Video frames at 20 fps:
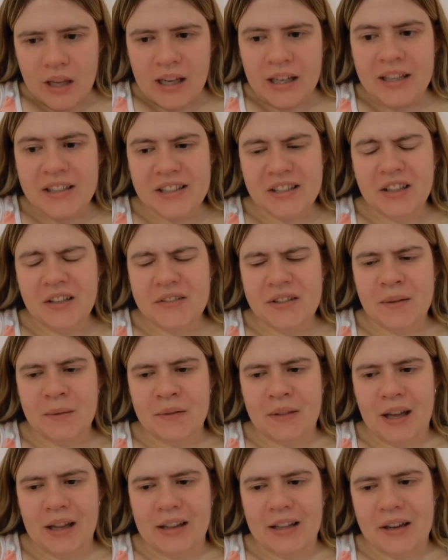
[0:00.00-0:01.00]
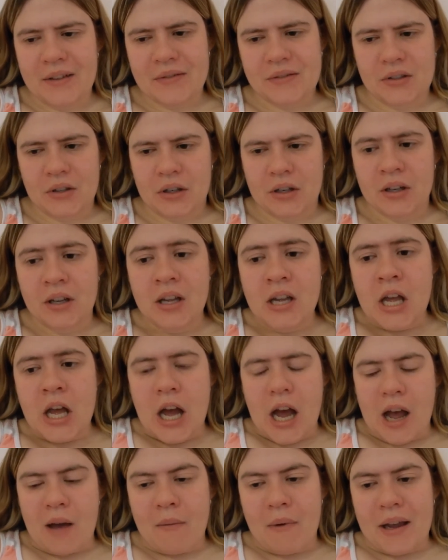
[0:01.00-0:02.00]
I still have some of that left, so
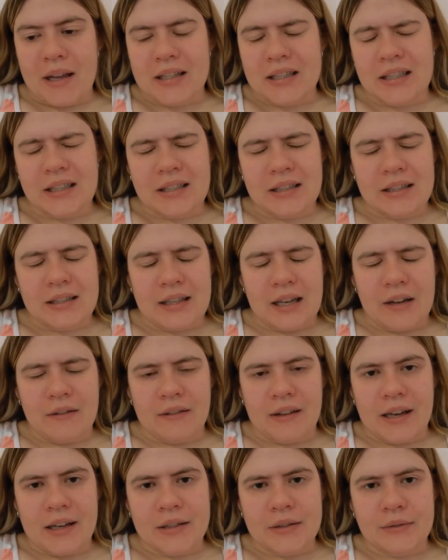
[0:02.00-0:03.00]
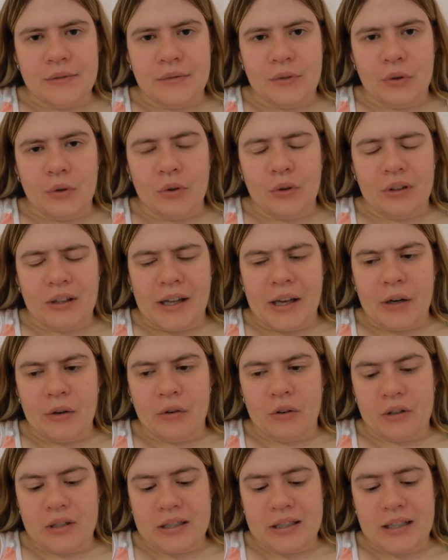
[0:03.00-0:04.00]
I might save that for later
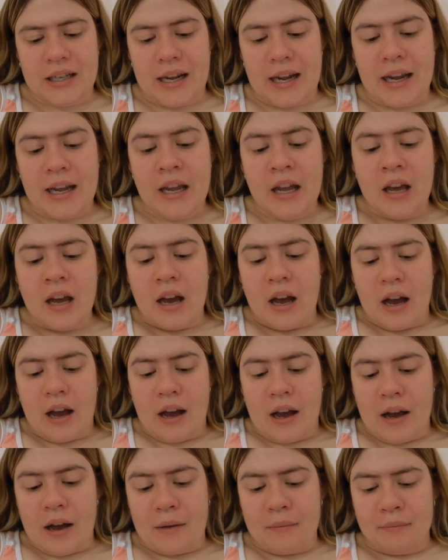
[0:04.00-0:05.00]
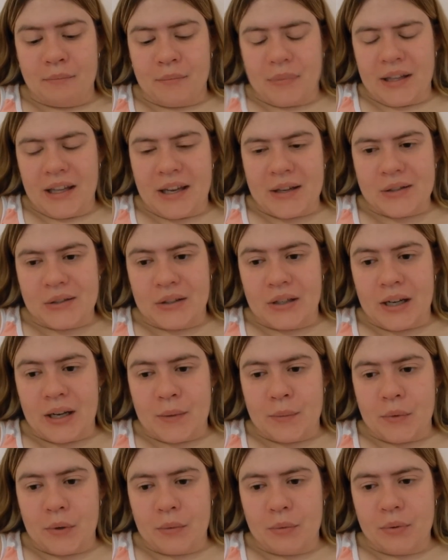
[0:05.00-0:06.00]
on today. But yeah, so
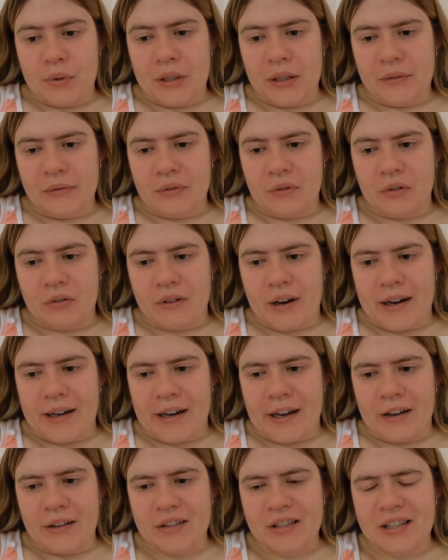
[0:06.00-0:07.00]
I'm pretty full right now.